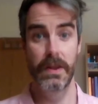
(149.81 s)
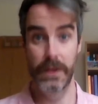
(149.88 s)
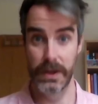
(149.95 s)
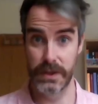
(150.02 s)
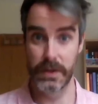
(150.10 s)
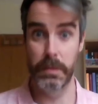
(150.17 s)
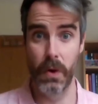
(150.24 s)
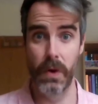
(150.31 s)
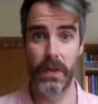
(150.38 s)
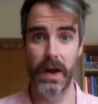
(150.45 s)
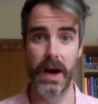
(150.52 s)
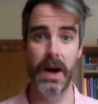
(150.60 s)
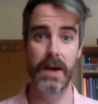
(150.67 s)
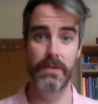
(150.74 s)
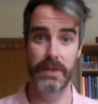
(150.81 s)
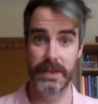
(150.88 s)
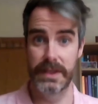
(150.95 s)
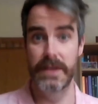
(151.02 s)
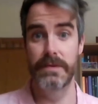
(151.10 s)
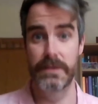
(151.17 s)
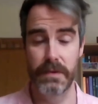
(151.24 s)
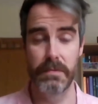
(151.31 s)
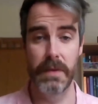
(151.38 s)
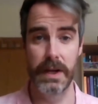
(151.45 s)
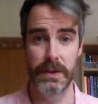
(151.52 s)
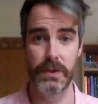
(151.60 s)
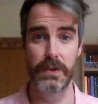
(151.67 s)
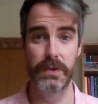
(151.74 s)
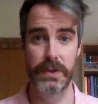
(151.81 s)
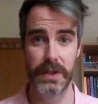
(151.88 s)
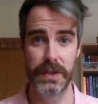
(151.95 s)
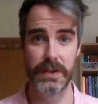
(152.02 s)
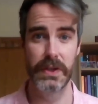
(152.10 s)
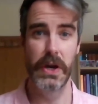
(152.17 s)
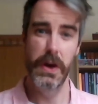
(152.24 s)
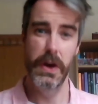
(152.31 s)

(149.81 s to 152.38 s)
the support that I received from my tutors